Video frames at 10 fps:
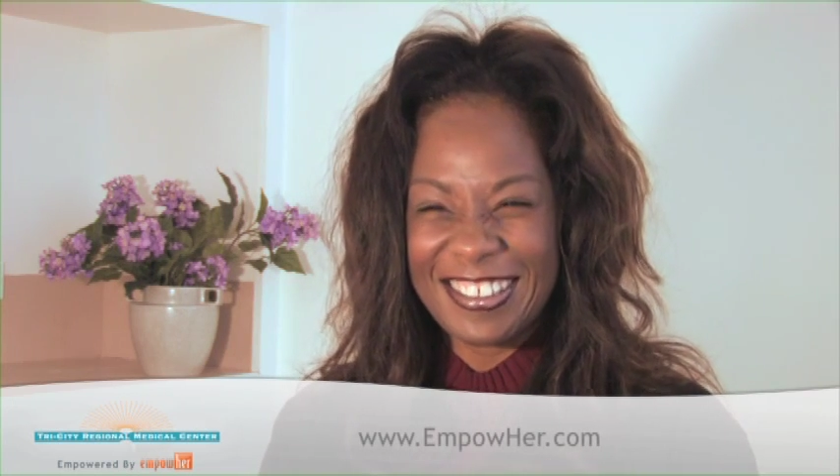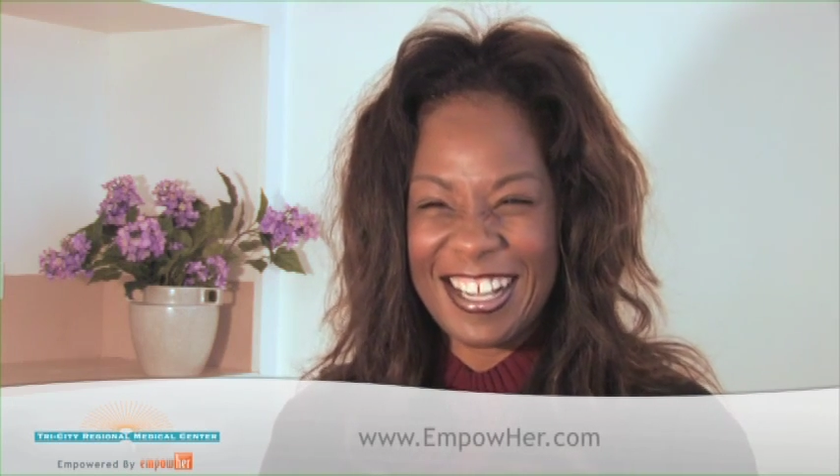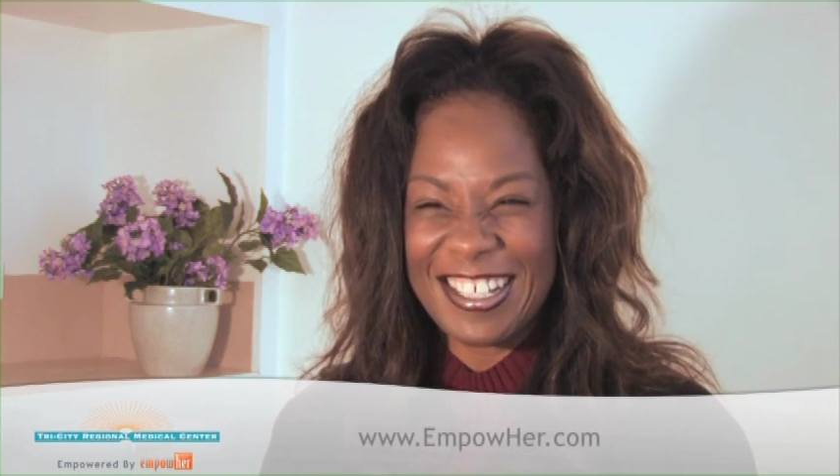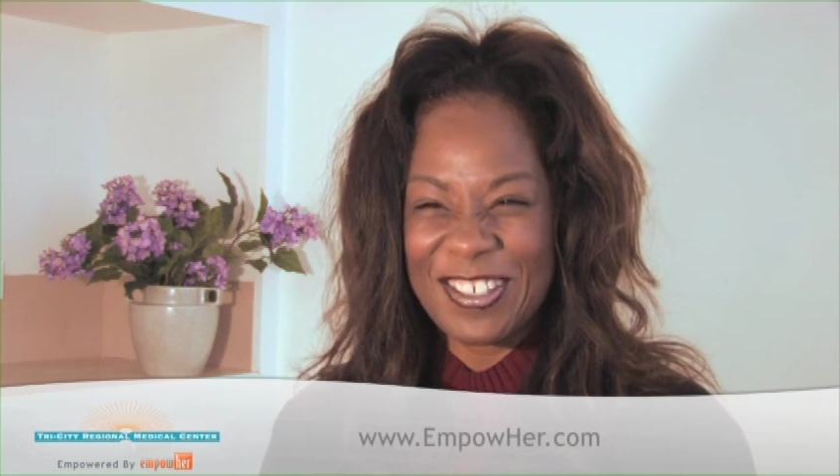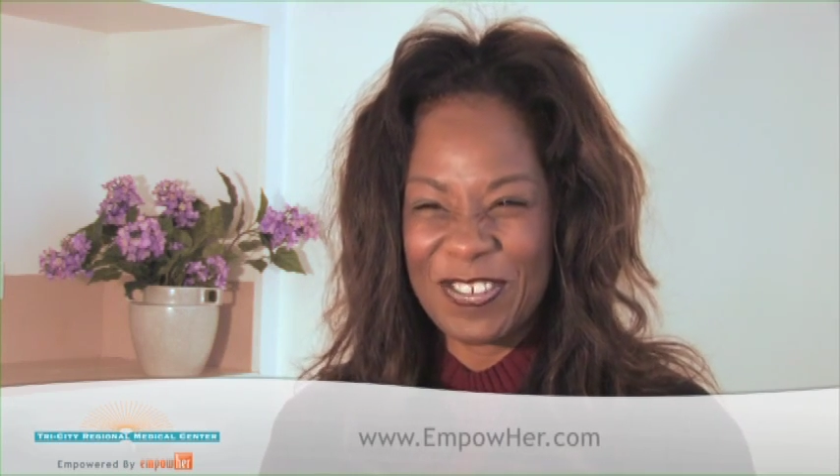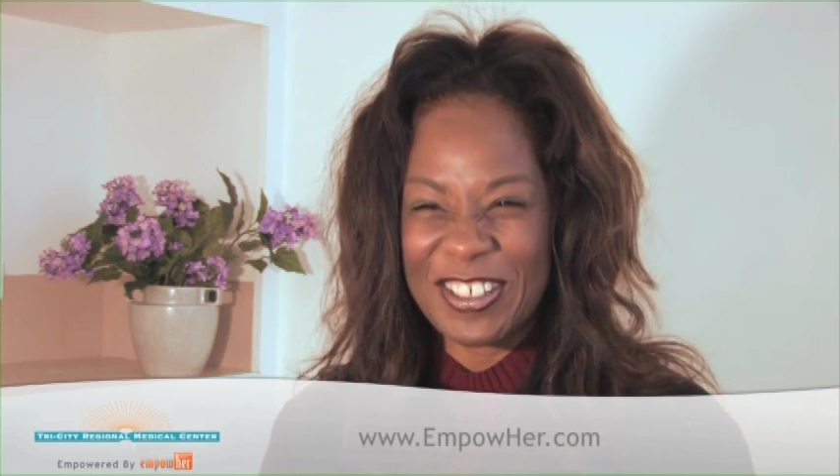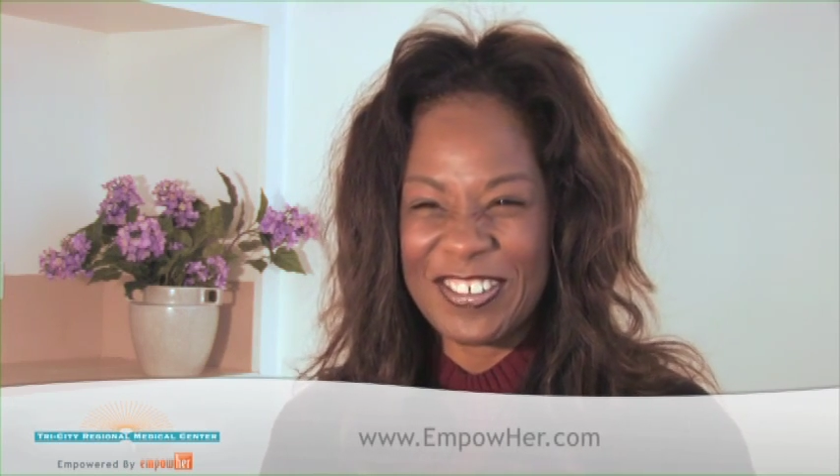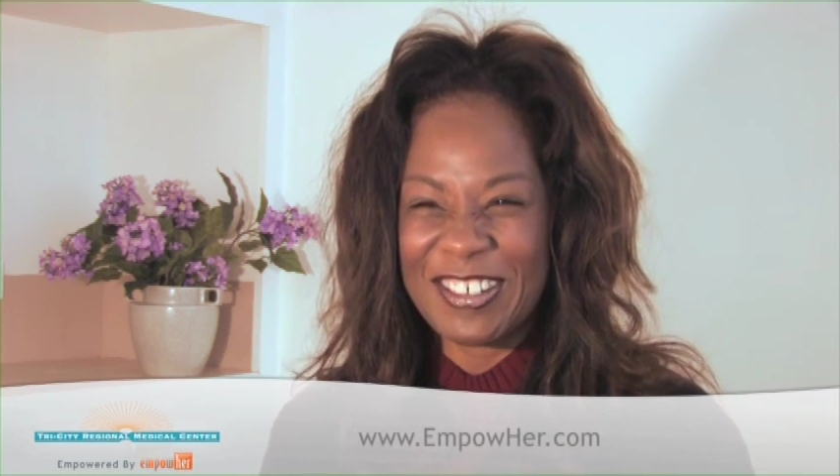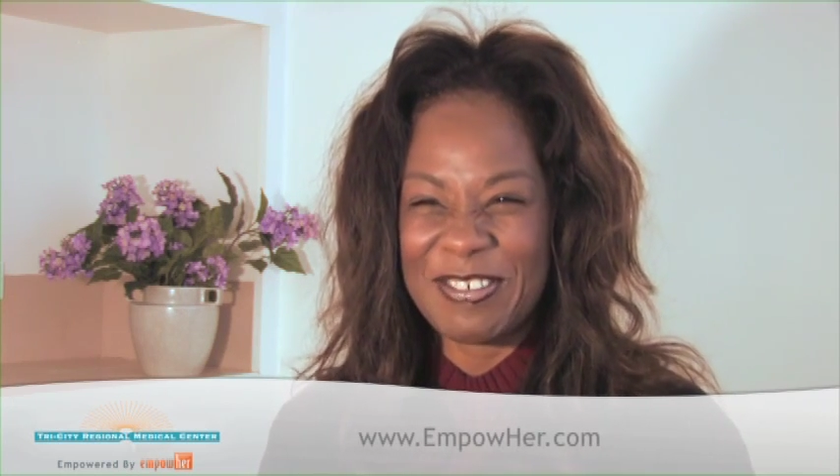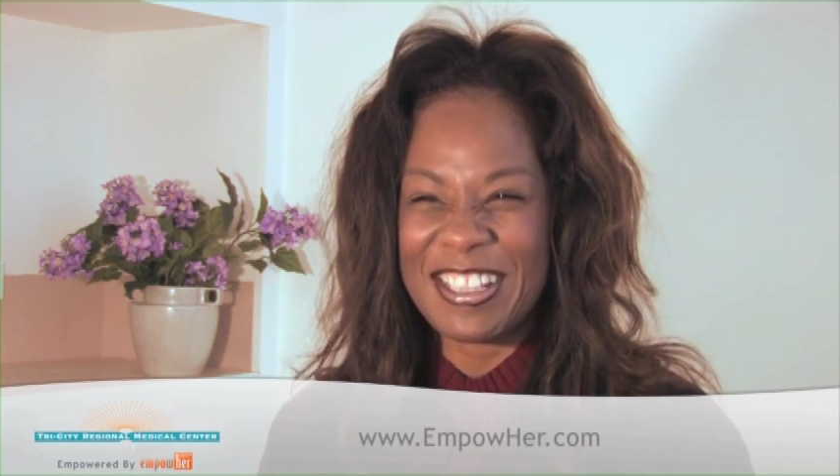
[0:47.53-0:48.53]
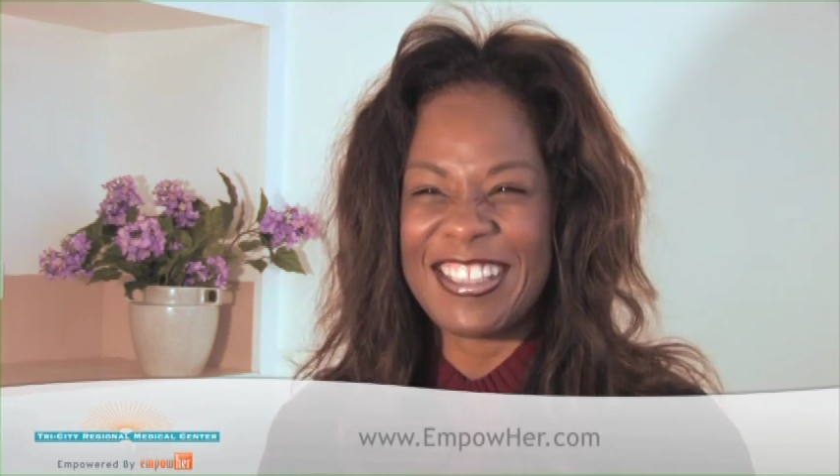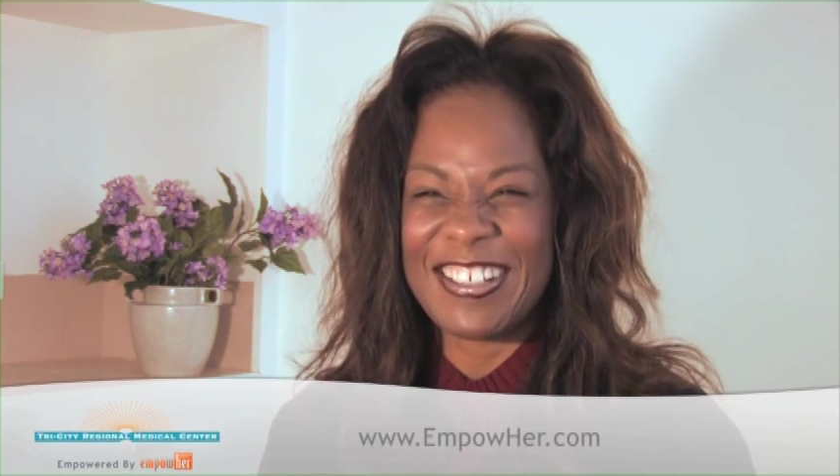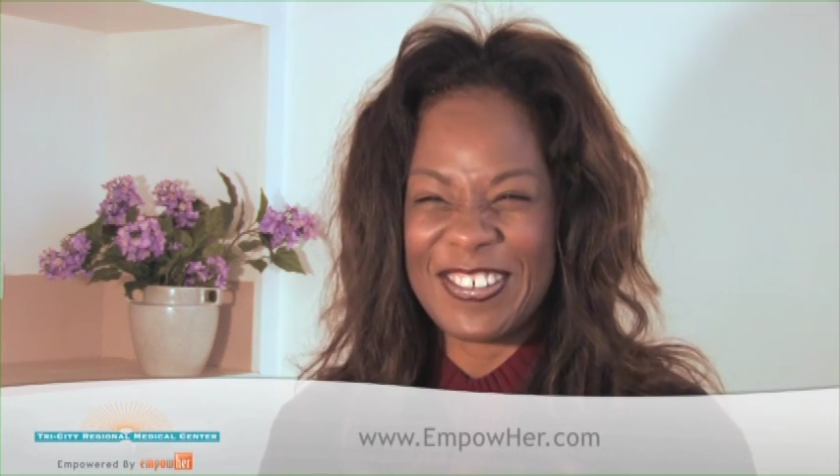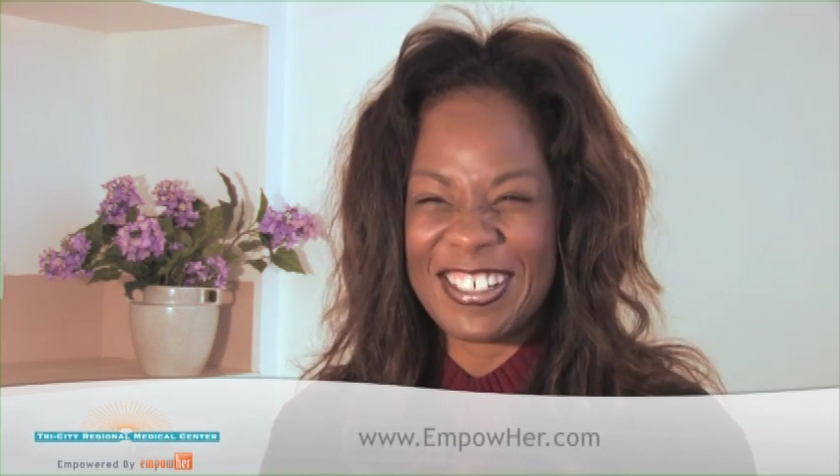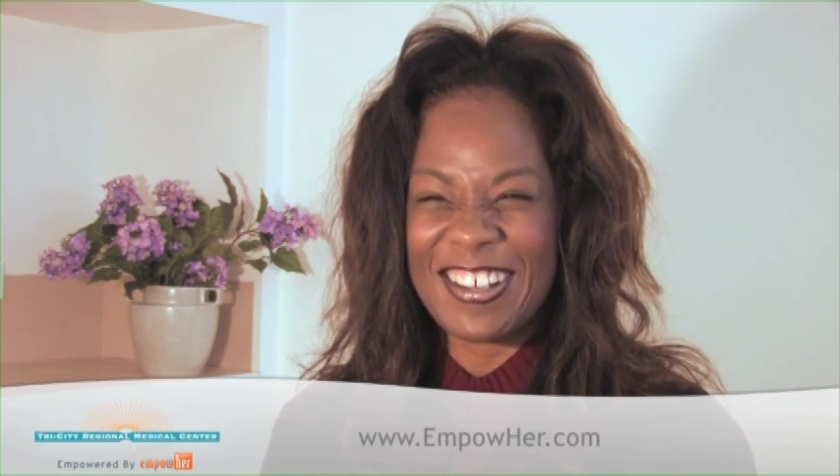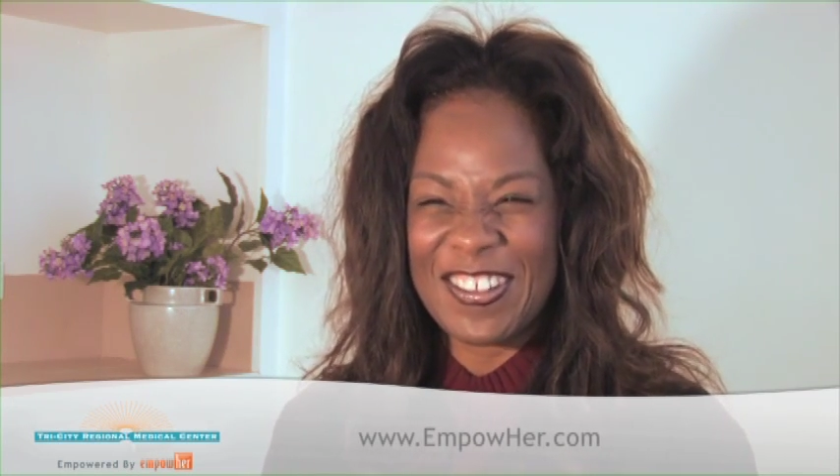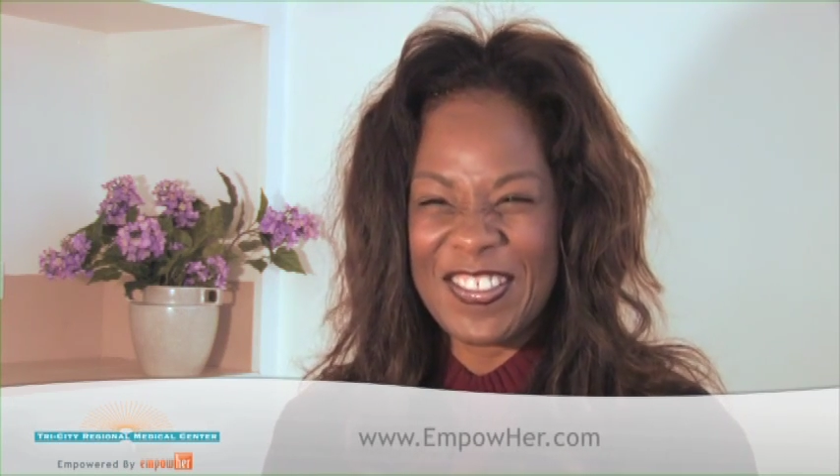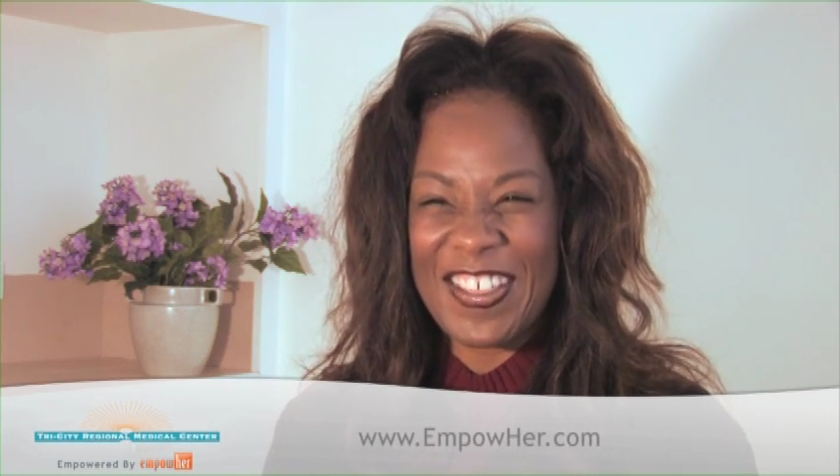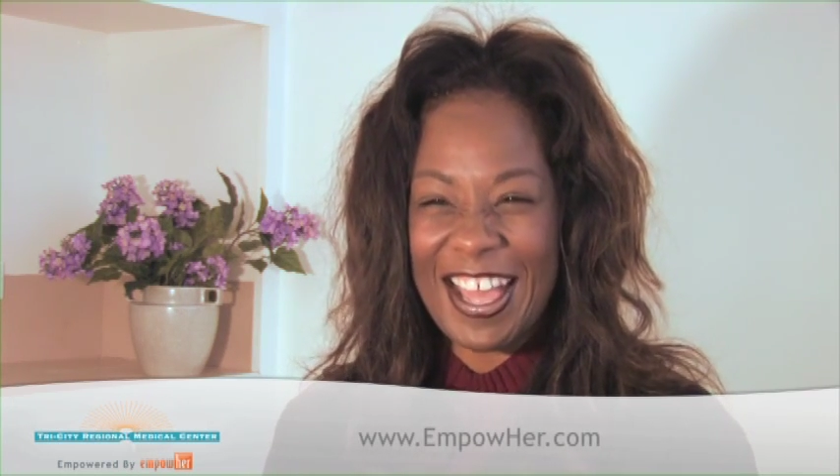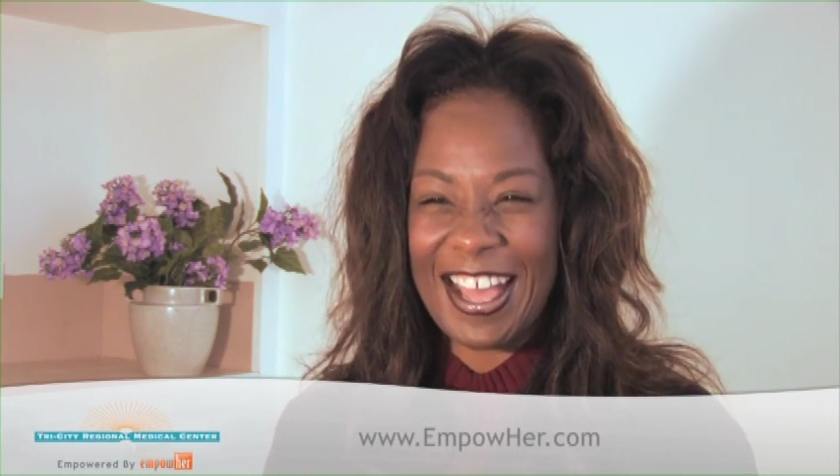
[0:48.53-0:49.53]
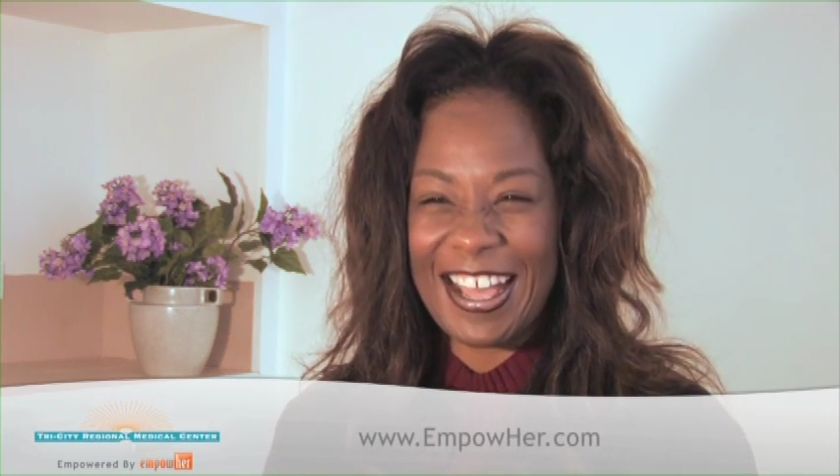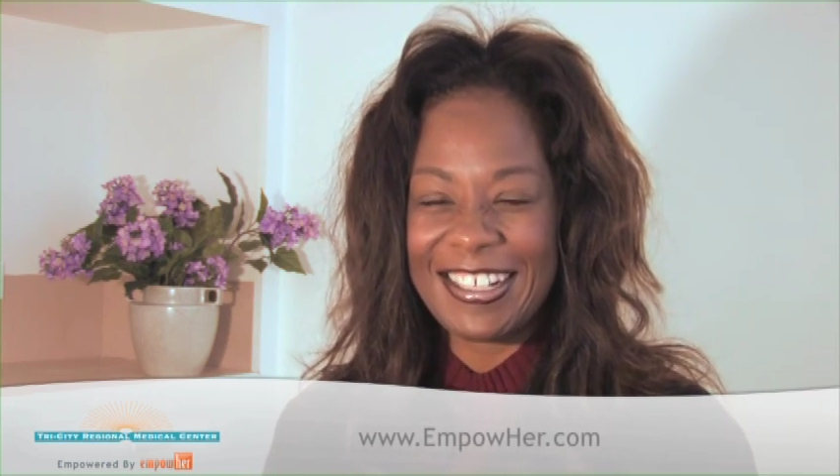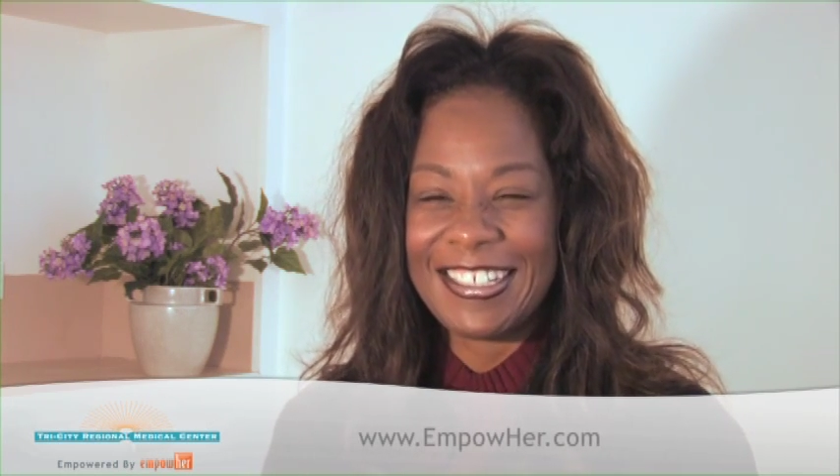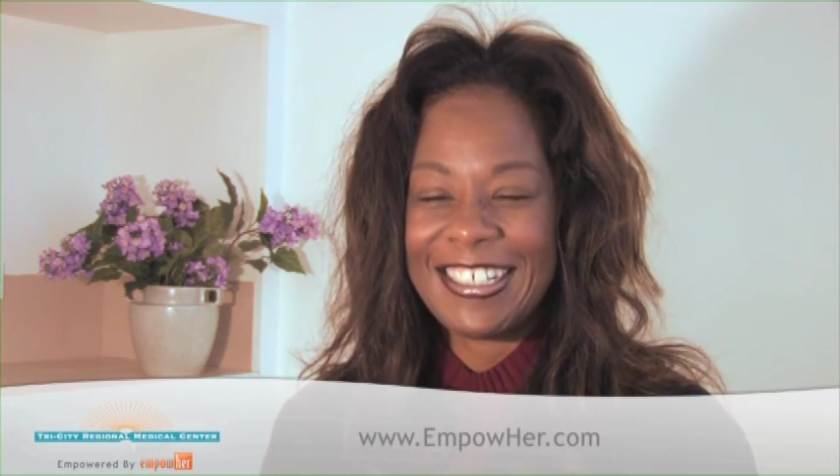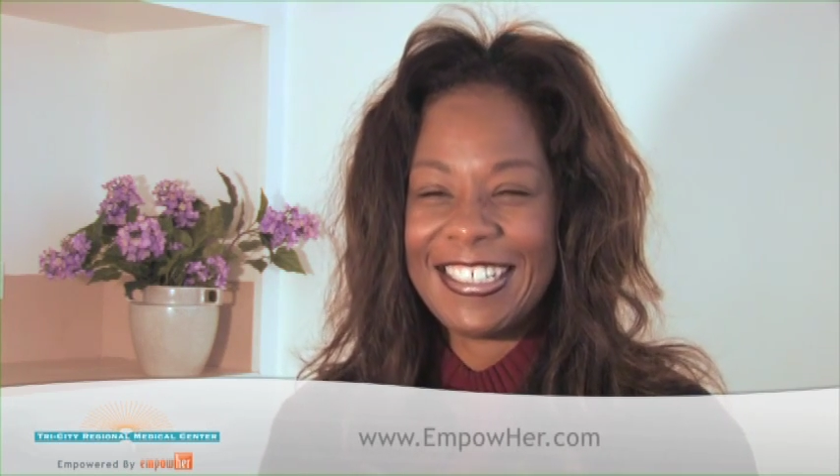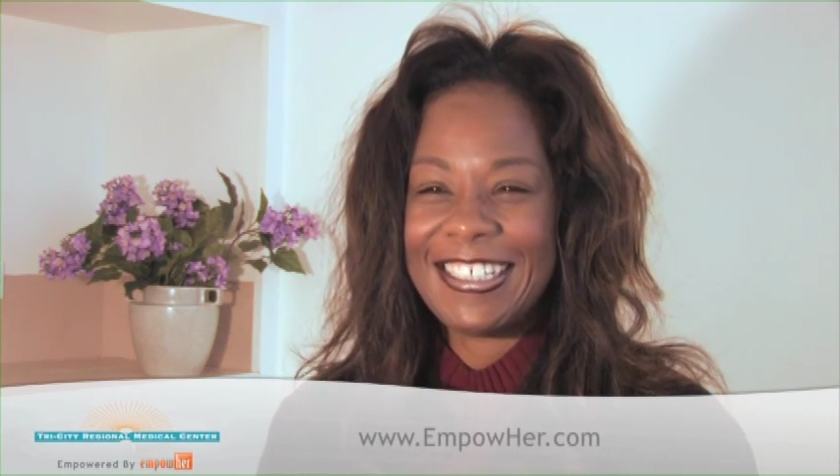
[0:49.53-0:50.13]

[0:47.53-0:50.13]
guys flirting with you and all that.